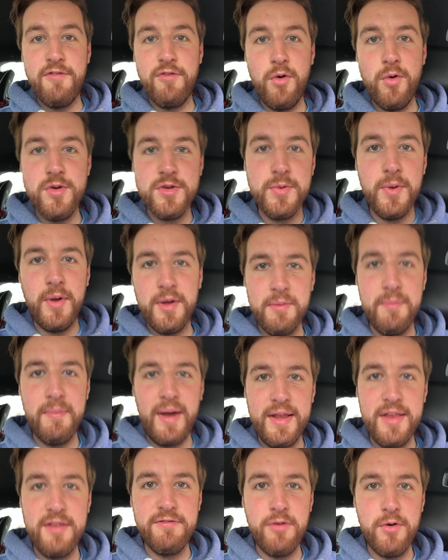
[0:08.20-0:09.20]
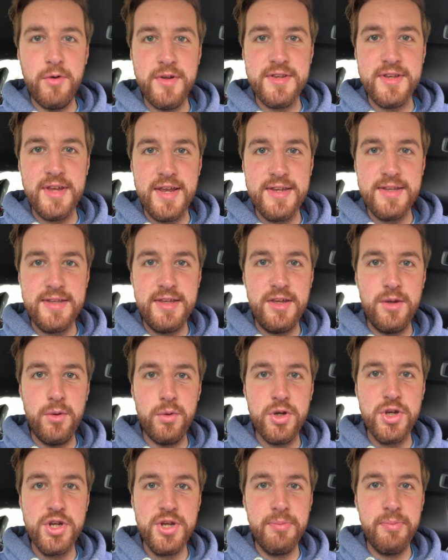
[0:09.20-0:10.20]
folks, welcome back to Focus ST
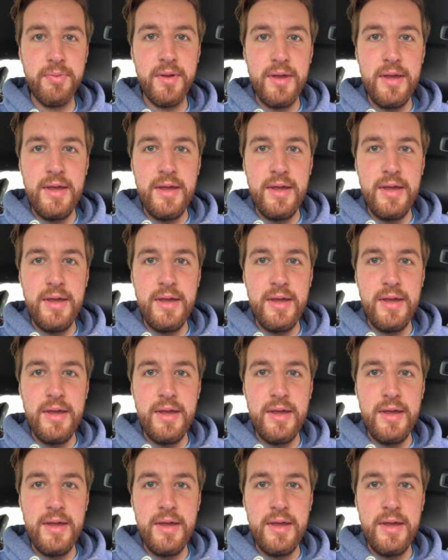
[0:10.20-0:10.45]
Ownership.